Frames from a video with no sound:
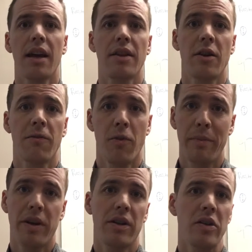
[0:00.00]
and therefore
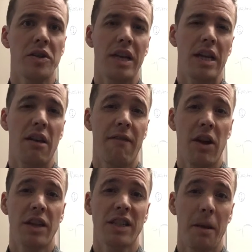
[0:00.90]
better understand the
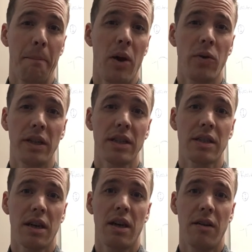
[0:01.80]
various
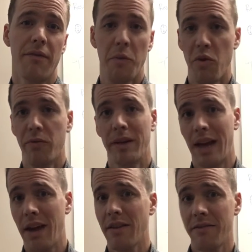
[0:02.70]
components of the movement
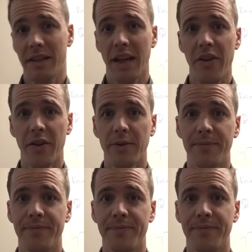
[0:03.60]
and how they fit together.